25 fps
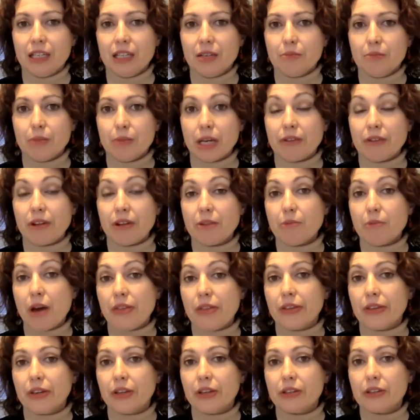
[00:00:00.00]
My grandmother
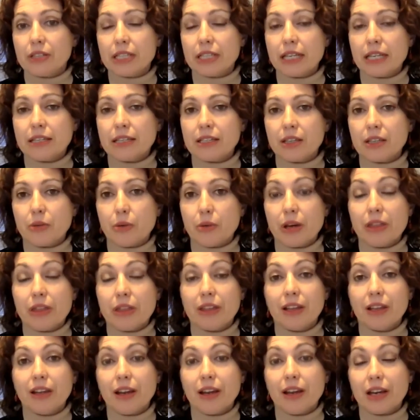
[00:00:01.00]
and her sister were the
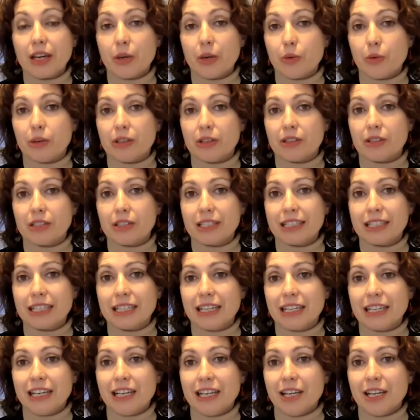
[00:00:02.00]
lucky ones
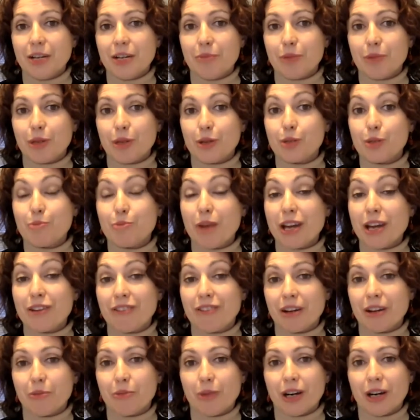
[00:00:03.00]
because my
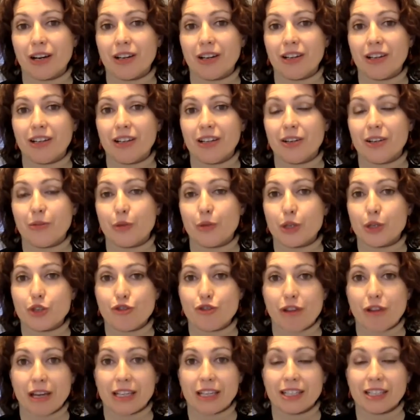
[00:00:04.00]
grandma was
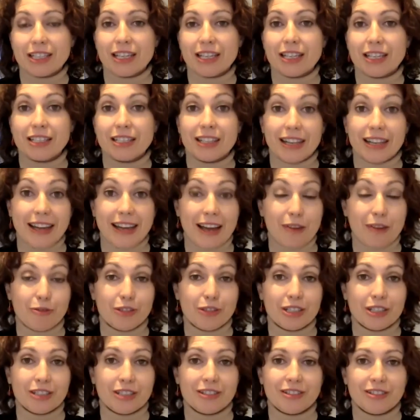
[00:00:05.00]
trained as an
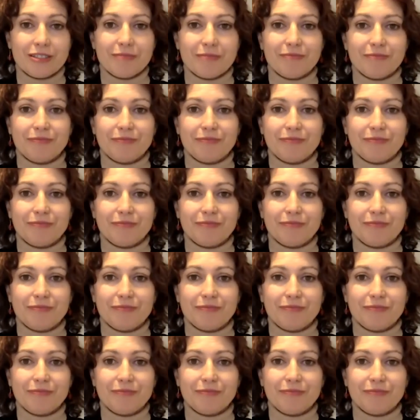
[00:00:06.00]
accountant.